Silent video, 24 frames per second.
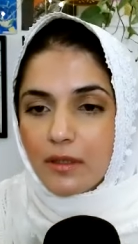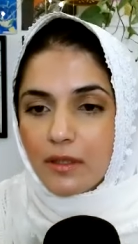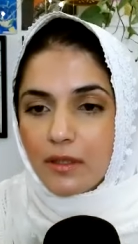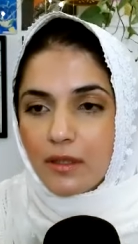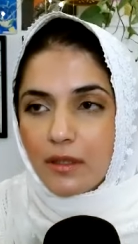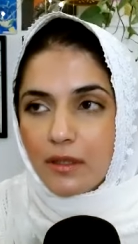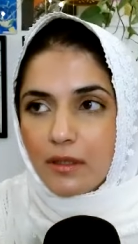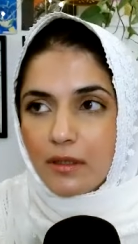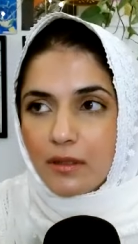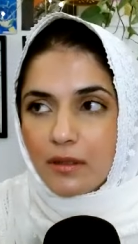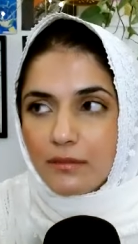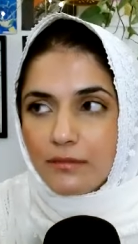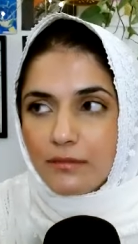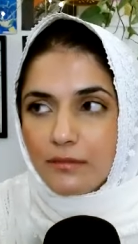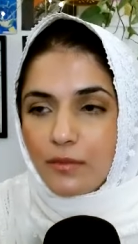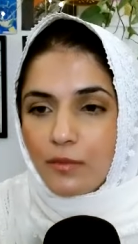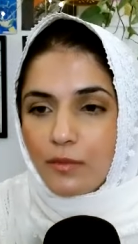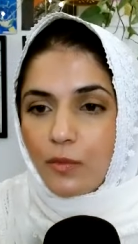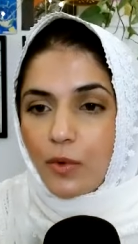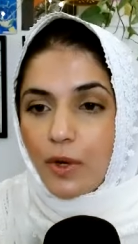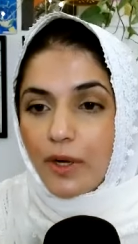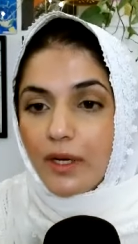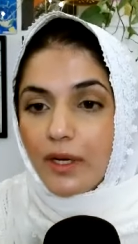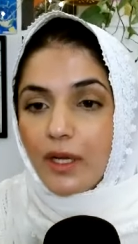um,
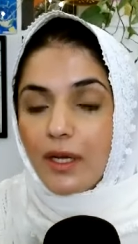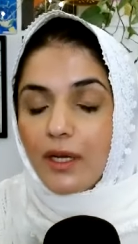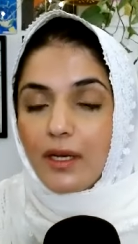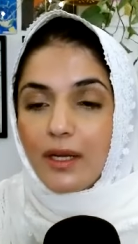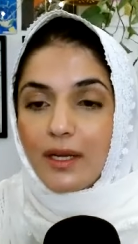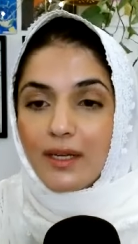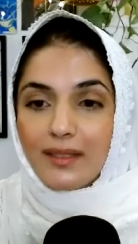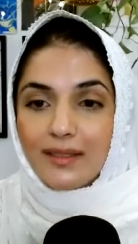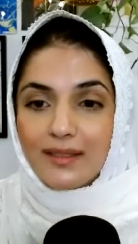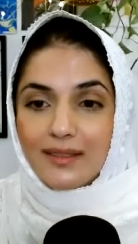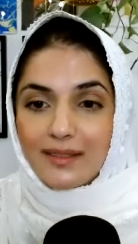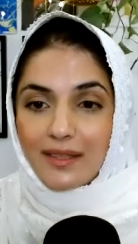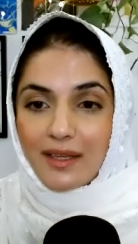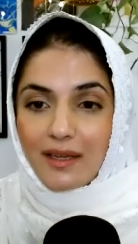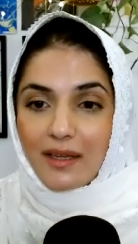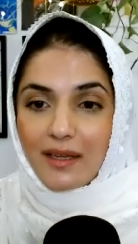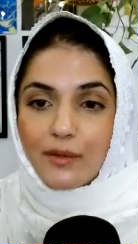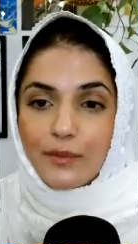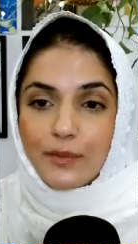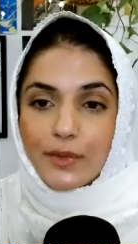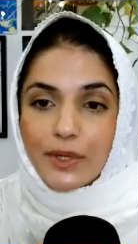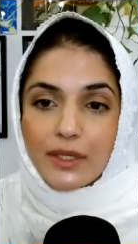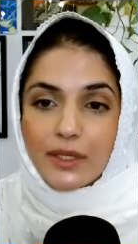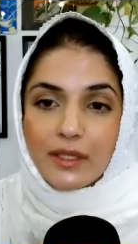what Allah is
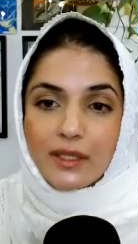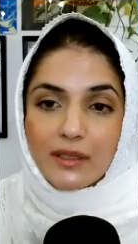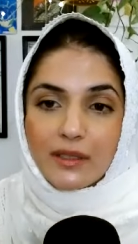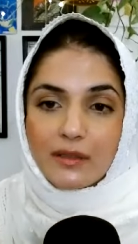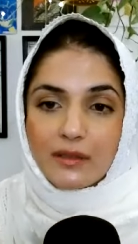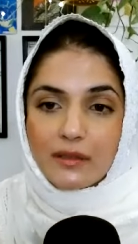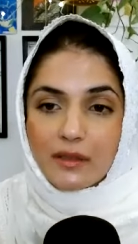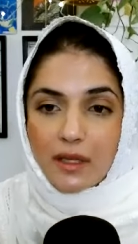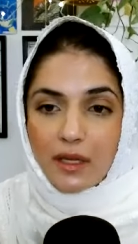saying when he's